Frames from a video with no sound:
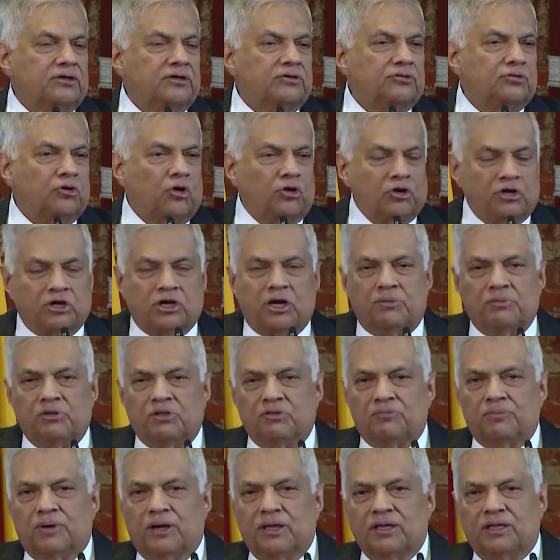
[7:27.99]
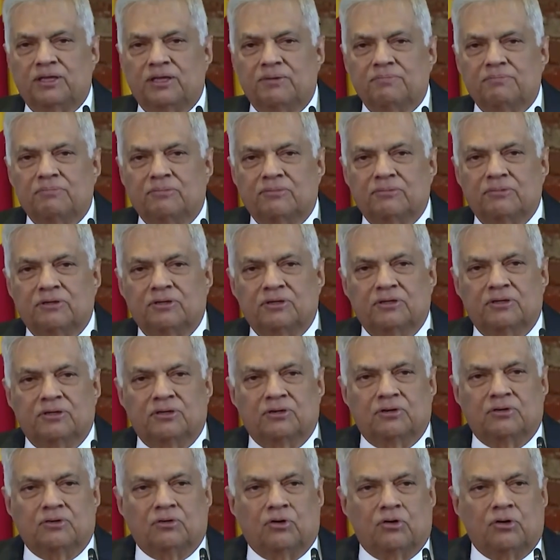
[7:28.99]
shortcomings by him
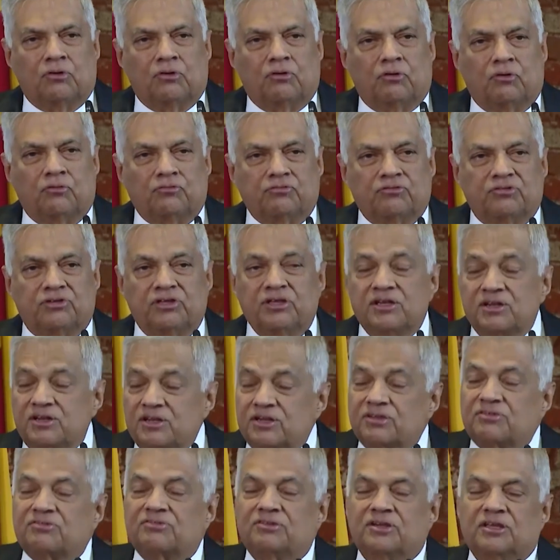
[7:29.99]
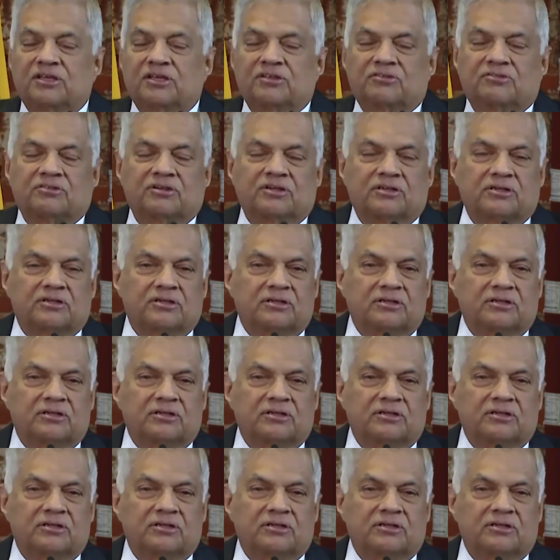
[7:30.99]
of serious nature.